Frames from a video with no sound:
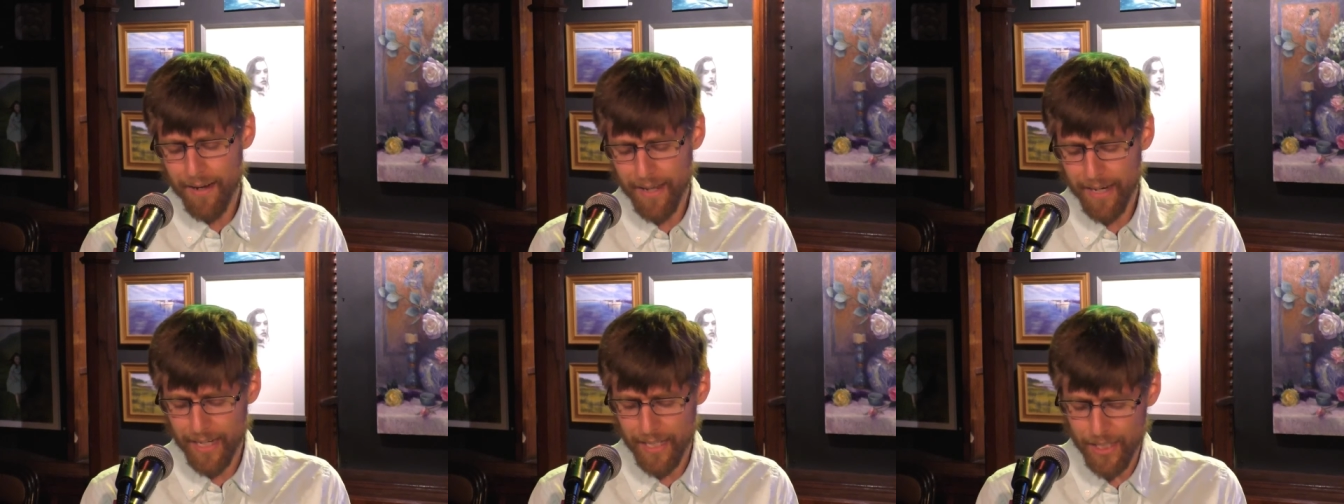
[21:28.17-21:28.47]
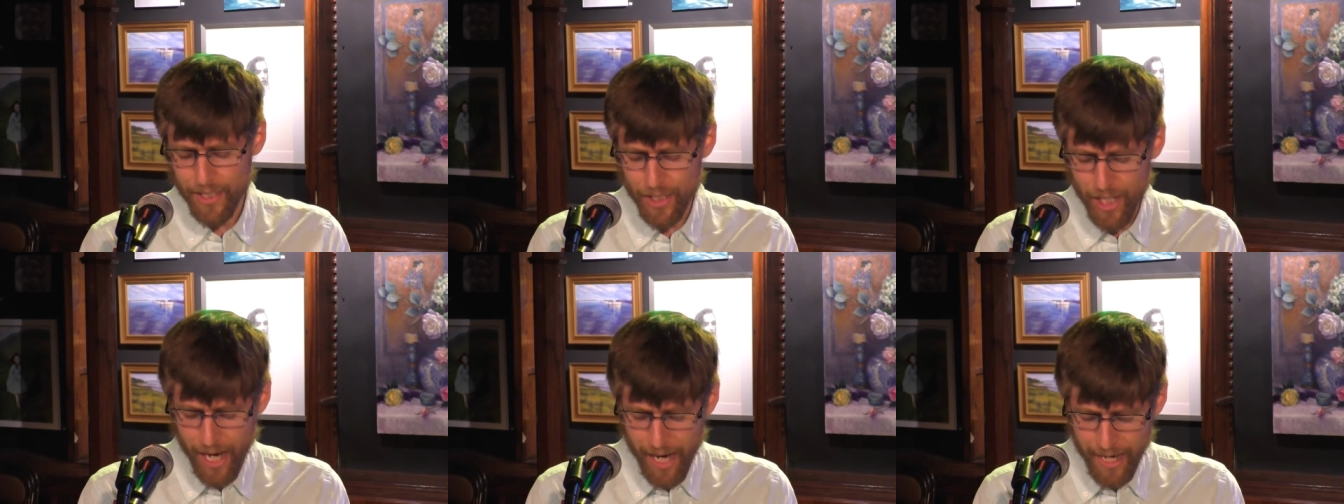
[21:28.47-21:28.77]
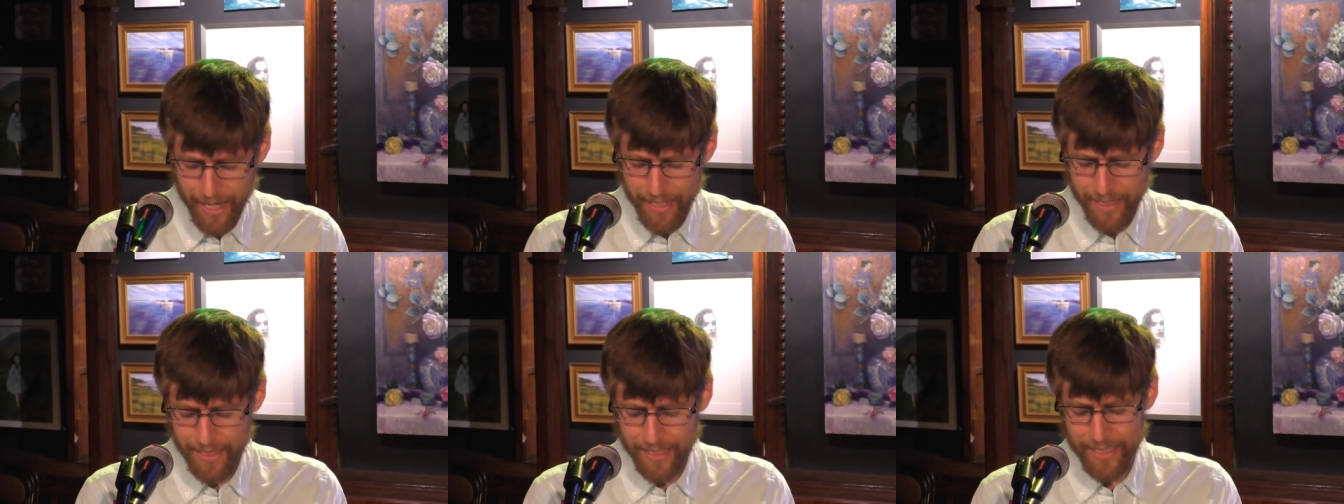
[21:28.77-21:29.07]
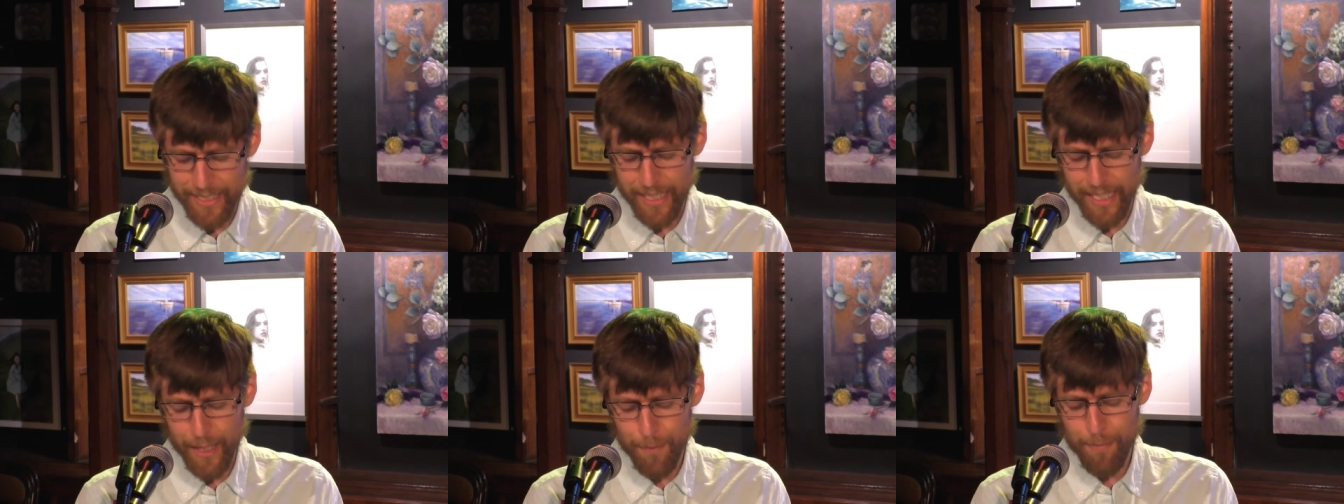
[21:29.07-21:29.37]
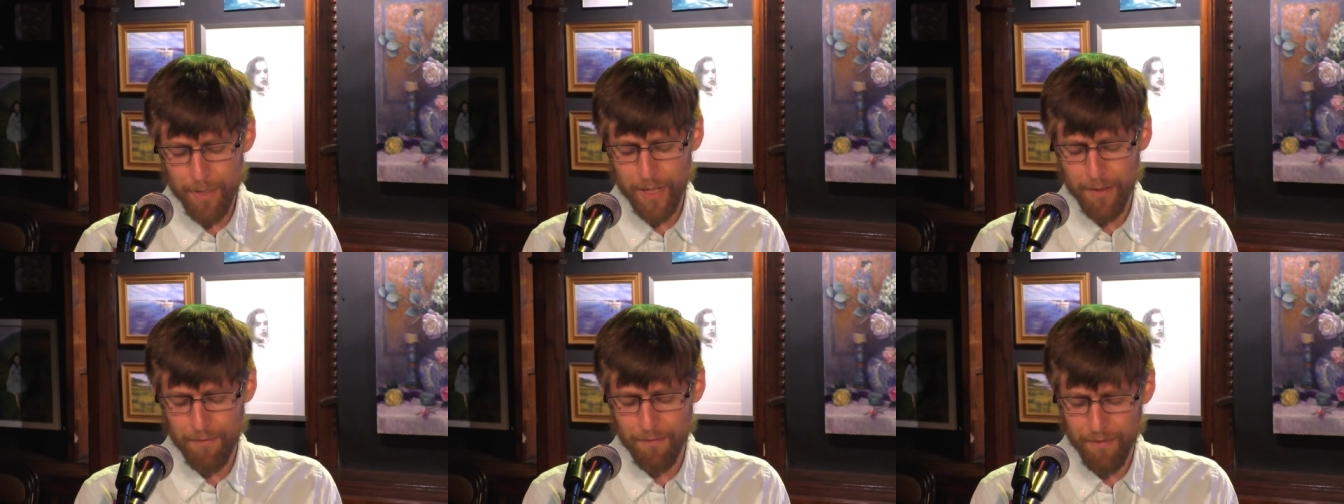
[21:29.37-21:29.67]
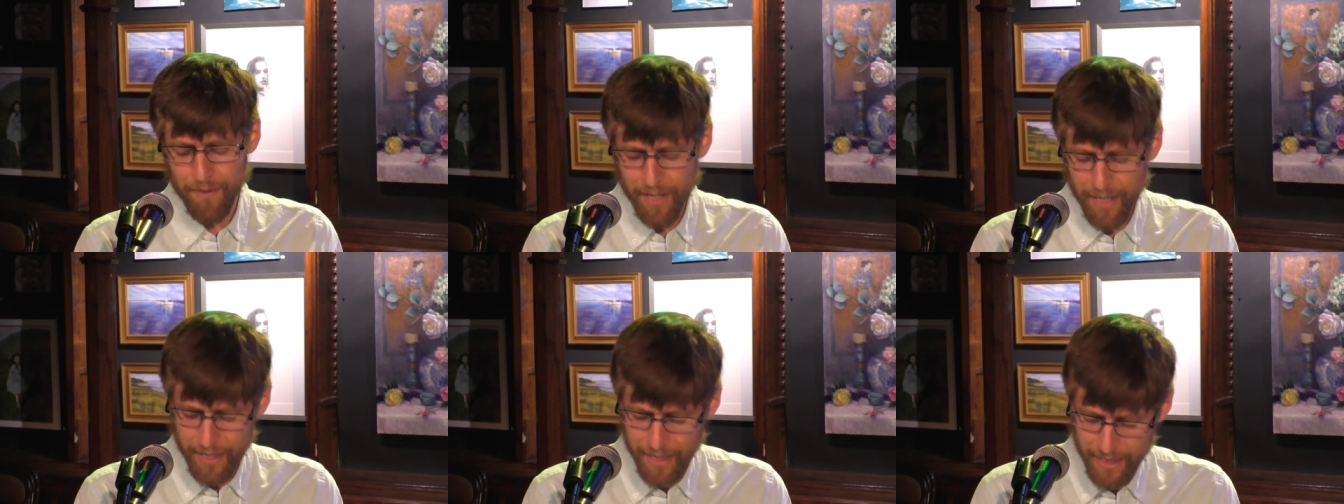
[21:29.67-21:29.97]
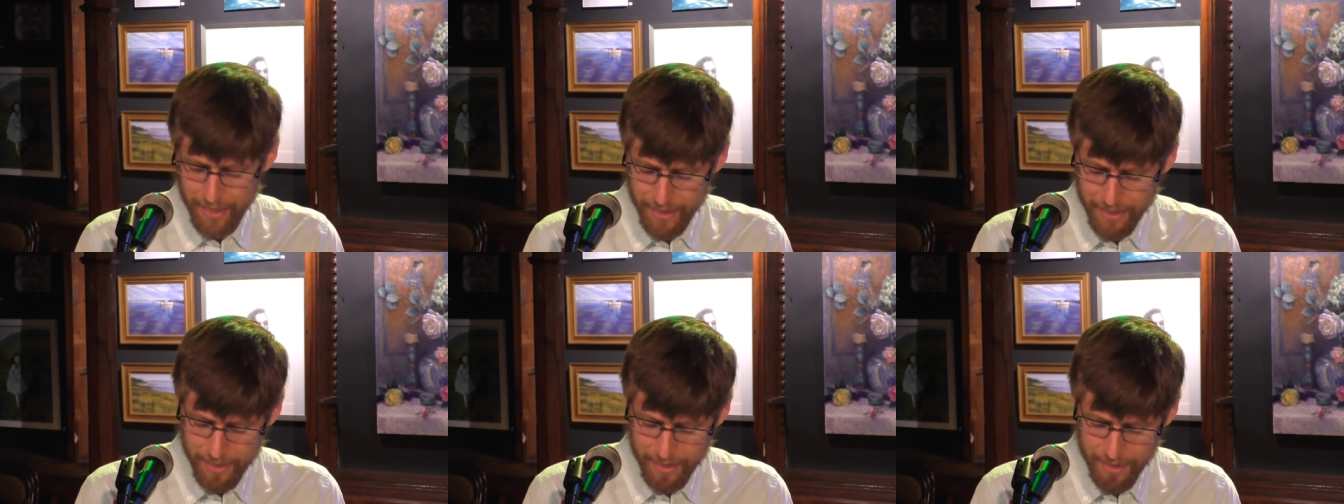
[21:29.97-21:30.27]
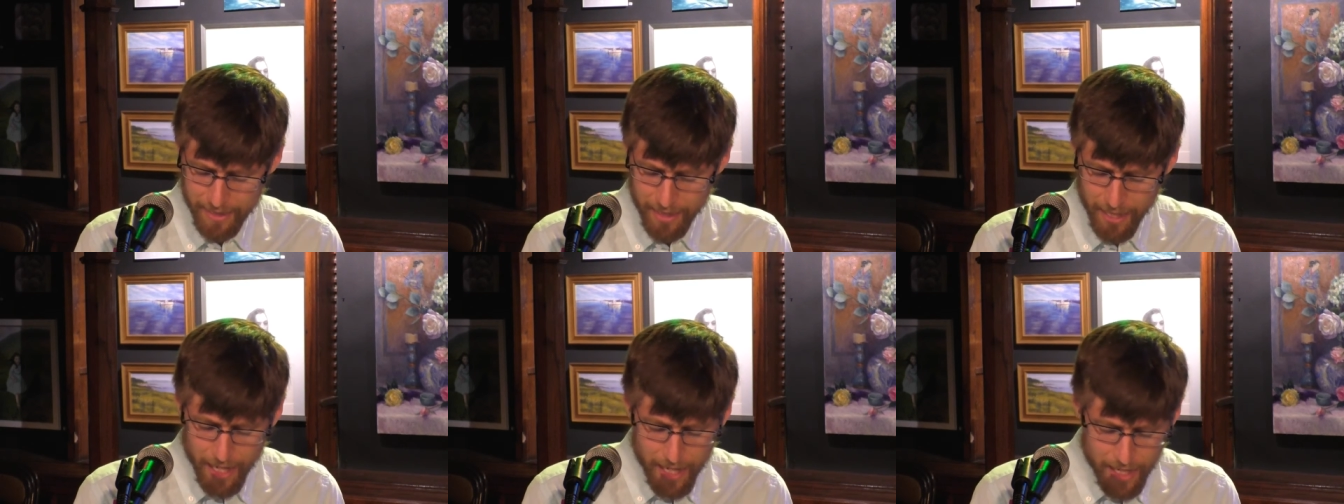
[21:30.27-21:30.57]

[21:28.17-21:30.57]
like a giant sleeping Venus